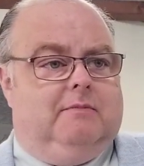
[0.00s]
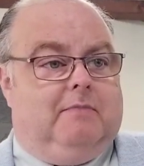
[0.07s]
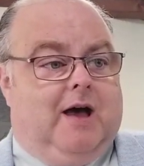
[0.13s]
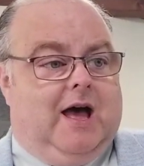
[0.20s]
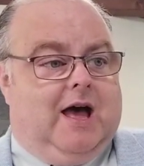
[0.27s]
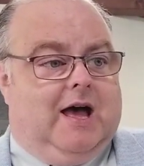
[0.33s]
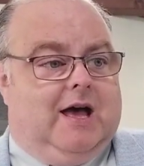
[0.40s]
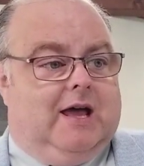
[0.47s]

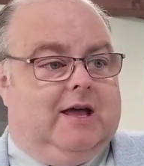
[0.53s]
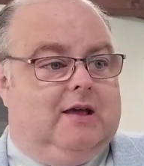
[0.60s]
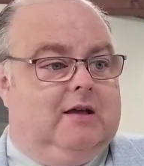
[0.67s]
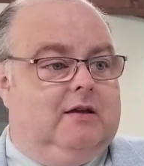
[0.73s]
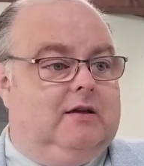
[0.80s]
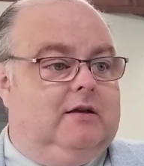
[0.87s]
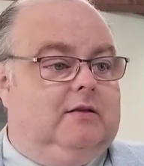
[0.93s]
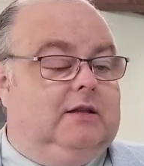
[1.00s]
by
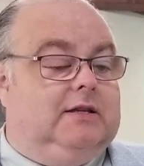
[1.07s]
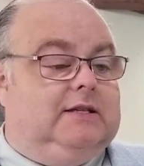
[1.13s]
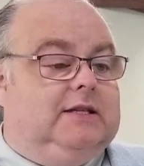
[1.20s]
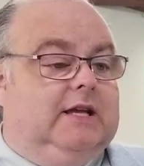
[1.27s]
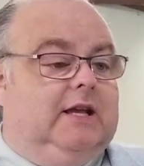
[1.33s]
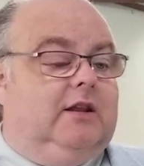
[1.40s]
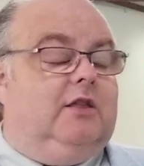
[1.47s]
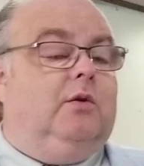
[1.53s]
the
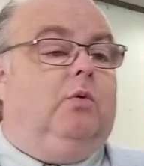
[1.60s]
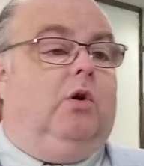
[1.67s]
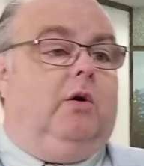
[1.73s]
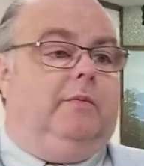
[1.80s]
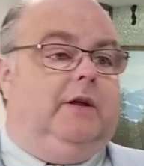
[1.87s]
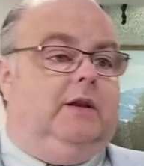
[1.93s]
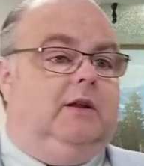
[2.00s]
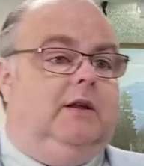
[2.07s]
seed of the
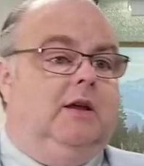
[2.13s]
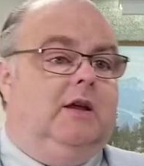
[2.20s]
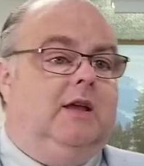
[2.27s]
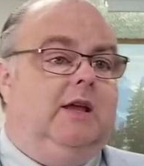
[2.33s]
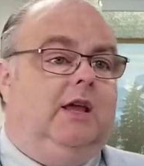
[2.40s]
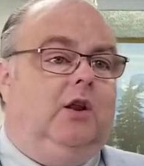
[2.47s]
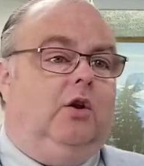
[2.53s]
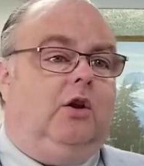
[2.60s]
woman
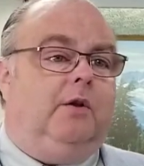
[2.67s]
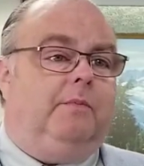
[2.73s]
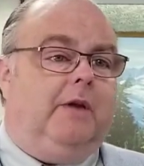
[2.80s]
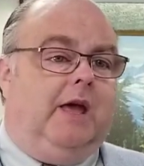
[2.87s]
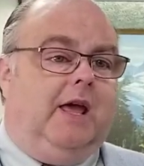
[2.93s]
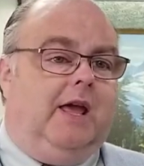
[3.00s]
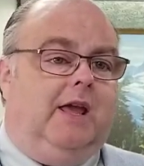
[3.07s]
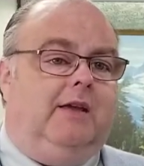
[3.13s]
in order to
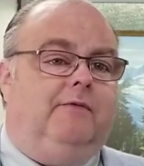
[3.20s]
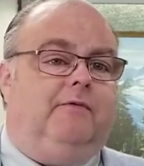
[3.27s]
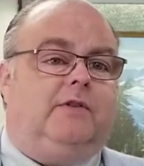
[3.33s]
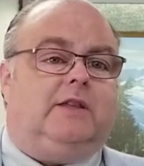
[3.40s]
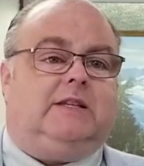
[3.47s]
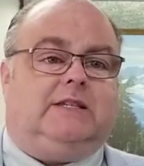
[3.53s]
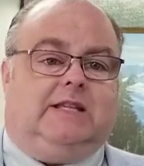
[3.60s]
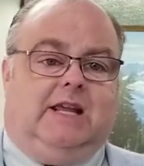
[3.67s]
pay for
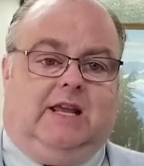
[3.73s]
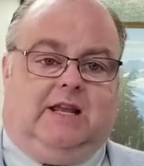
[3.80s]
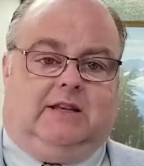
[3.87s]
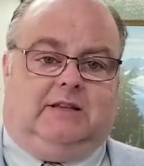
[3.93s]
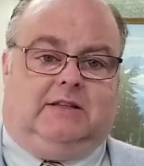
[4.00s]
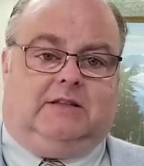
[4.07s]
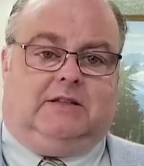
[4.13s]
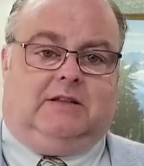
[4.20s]
the
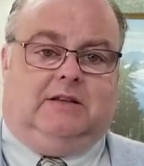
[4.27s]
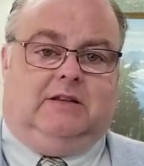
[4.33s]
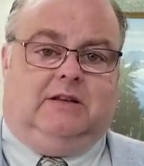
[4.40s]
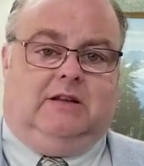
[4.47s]
sins